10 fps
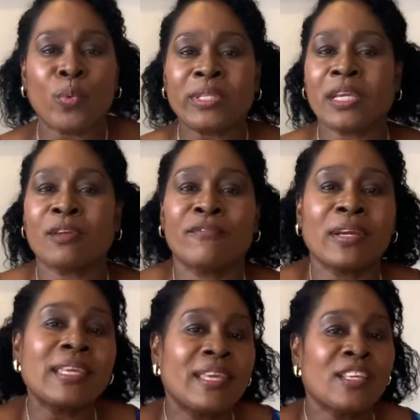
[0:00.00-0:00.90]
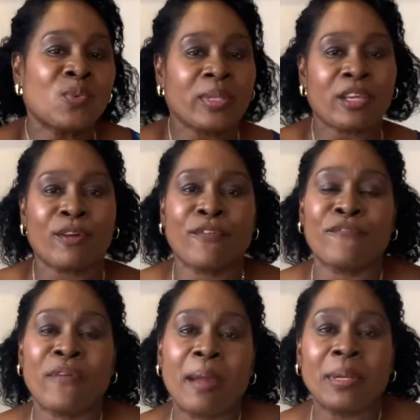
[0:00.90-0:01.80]
We take care of our kids. We take care of our
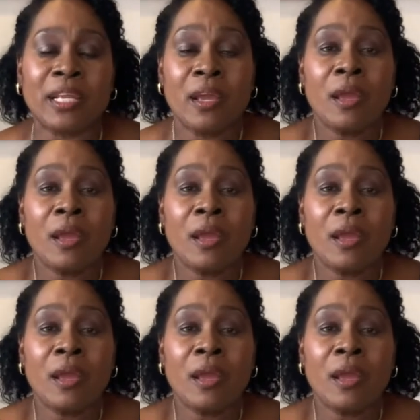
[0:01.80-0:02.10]
family.